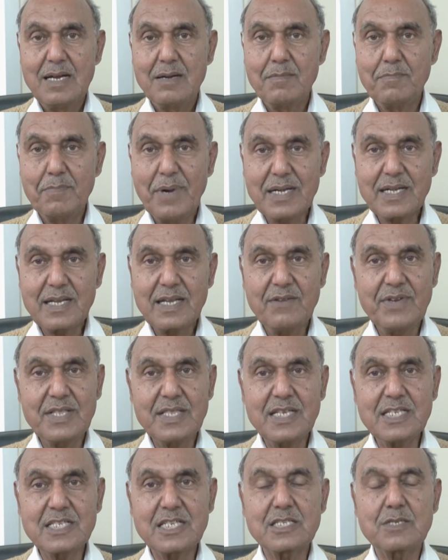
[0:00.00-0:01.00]
But even
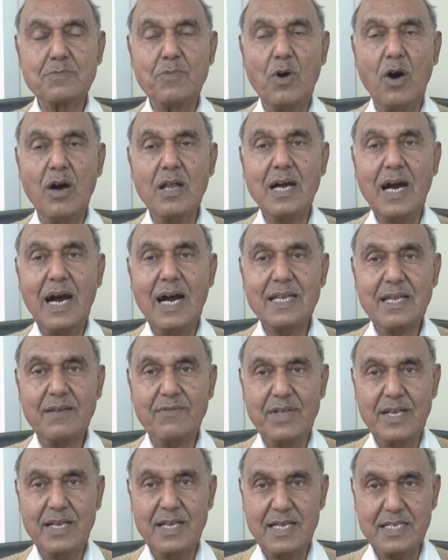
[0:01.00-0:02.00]
this small
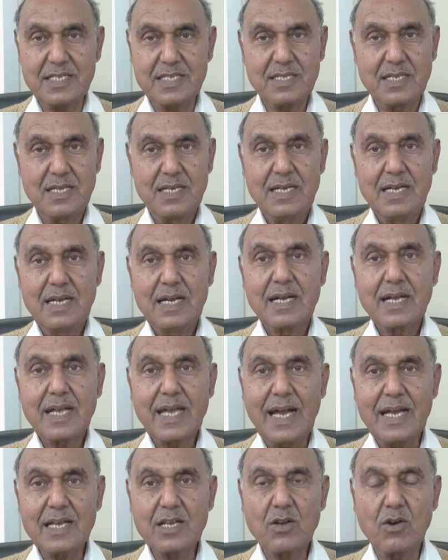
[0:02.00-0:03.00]
unevenness
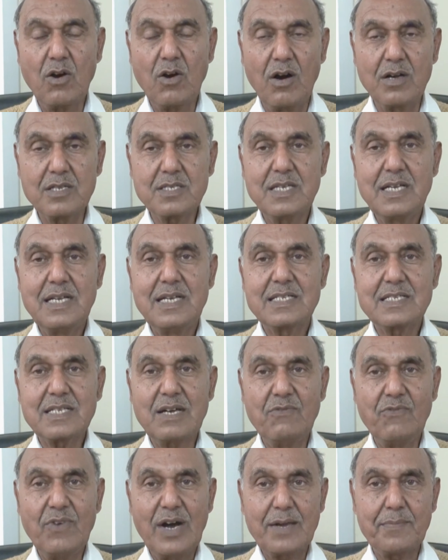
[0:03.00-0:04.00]
can cause
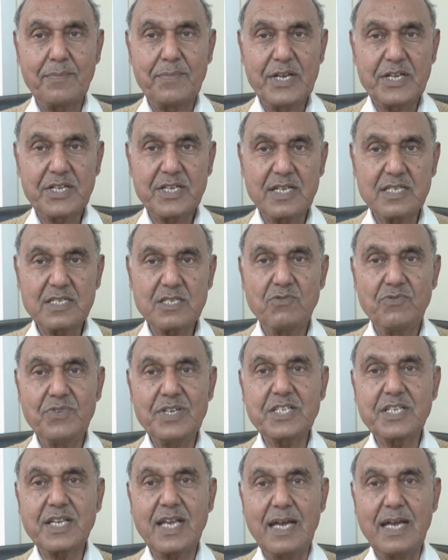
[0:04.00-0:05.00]
some vibrations
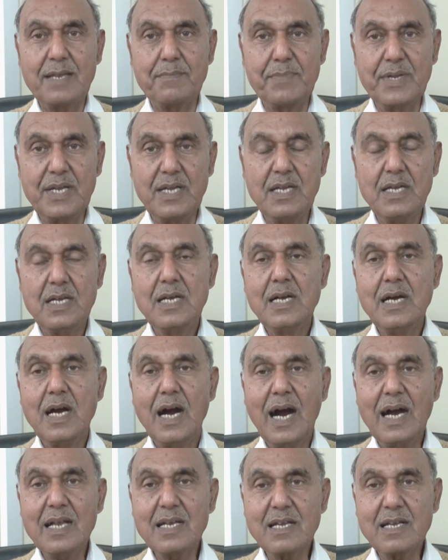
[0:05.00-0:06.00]
which can be
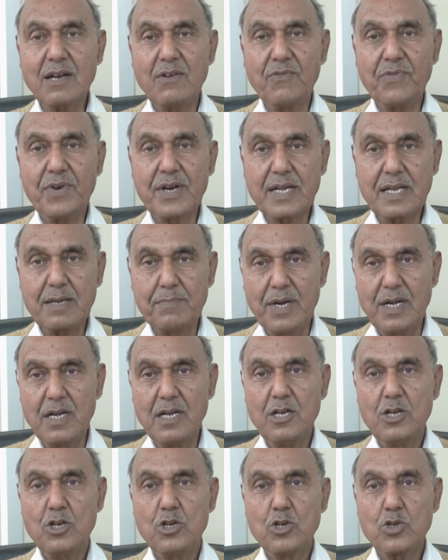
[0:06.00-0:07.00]
uncomfortable
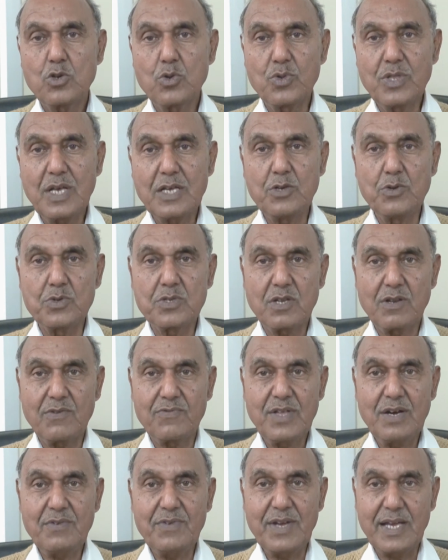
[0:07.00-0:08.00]
to the user
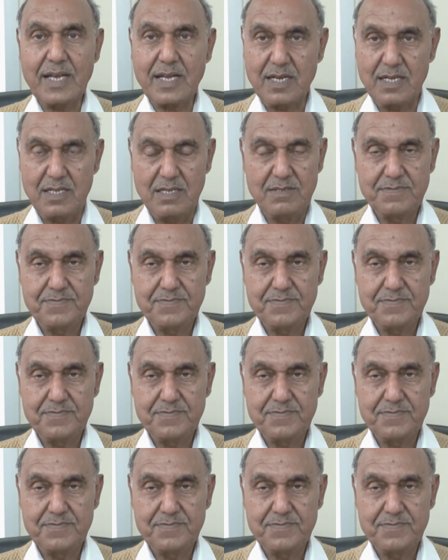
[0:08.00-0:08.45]
of the vehicle.